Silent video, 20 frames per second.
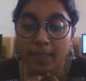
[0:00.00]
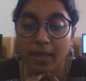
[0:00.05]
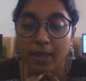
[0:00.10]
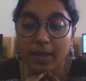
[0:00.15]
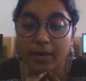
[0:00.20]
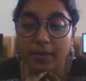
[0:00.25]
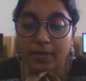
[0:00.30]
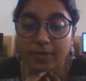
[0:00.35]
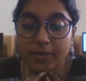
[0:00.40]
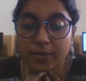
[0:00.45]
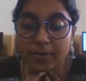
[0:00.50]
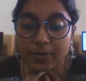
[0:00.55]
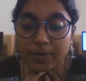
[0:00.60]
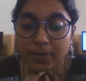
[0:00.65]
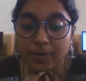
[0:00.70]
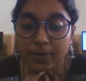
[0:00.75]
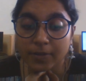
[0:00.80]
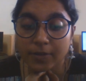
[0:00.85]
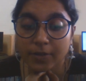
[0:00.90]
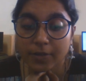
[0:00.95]

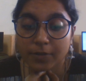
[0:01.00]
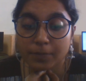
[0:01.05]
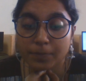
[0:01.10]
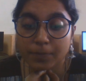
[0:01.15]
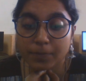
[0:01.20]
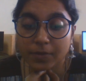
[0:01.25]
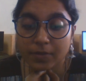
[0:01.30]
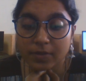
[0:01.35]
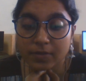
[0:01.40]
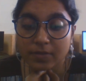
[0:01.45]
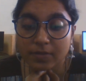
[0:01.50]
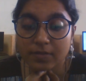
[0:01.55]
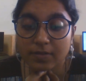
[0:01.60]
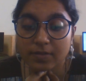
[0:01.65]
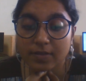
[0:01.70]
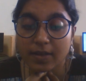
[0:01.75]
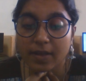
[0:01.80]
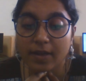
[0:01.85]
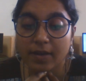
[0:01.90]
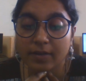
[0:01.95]
Anteriorly, it begins
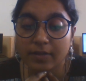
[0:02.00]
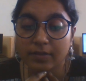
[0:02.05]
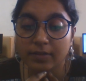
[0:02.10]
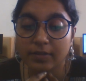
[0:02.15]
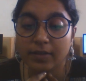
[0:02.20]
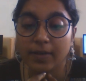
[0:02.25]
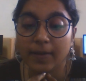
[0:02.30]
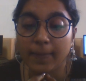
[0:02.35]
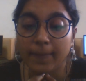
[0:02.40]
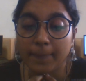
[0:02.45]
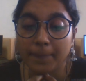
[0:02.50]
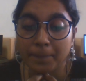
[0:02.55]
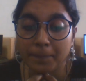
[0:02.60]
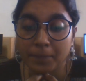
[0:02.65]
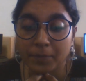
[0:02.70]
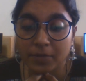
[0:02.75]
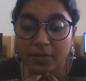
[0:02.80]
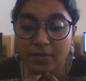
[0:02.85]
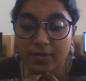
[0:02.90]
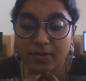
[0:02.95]
at the
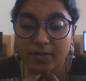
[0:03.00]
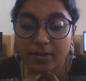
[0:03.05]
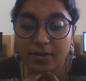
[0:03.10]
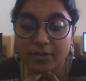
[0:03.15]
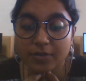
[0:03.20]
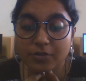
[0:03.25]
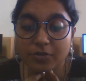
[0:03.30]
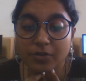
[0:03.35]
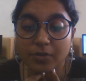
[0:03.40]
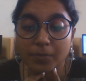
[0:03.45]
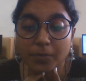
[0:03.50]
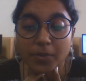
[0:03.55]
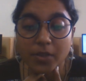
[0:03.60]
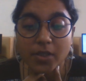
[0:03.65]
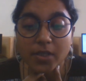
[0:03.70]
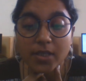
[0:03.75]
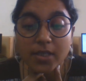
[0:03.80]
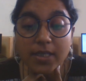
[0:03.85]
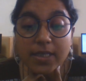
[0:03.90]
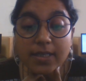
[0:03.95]
limbus and
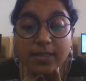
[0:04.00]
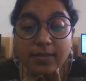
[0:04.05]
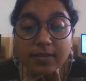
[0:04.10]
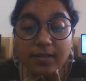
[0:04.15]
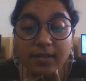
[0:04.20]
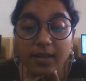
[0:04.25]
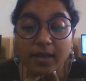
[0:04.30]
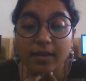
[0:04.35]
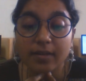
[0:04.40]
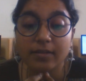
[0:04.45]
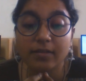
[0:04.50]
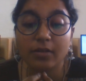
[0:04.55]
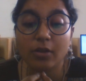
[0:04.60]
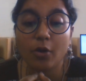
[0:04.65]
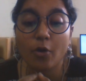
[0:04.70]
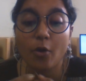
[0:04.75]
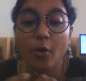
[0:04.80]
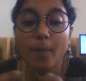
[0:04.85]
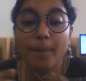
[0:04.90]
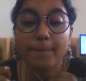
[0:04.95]
terminates at the
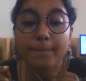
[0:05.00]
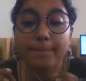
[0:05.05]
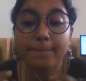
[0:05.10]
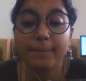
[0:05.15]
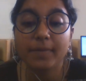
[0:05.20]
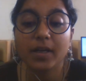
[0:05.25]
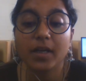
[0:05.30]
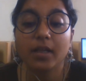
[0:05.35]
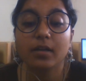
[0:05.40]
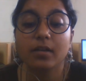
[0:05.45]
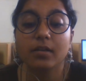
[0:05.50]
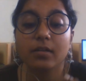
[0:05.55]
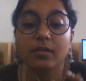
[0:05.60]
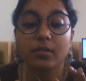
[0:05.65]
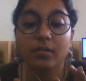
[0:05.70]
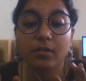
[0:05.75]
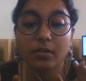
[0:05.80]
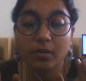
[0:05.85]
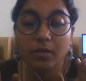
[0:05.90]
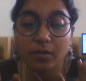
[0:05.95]
optic
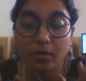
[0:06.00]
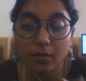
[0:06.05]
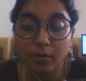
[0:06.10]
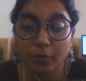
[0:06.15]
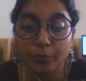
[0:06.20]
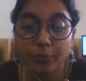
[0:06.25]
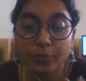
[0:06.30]
nerve